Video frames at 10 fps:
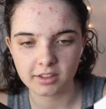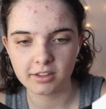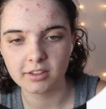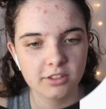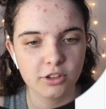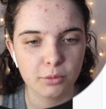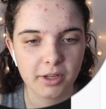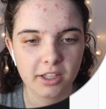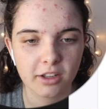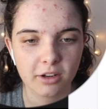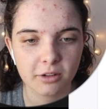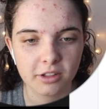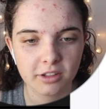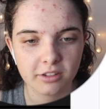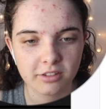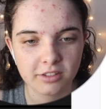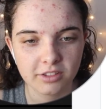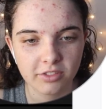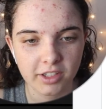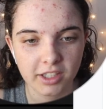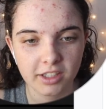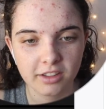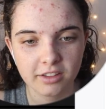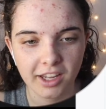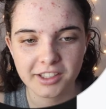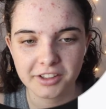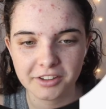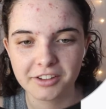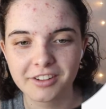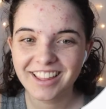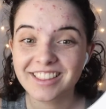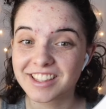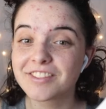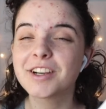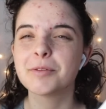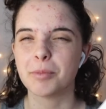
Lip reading: that's a good way to go, you know? It's funny. A tier. Like, it's very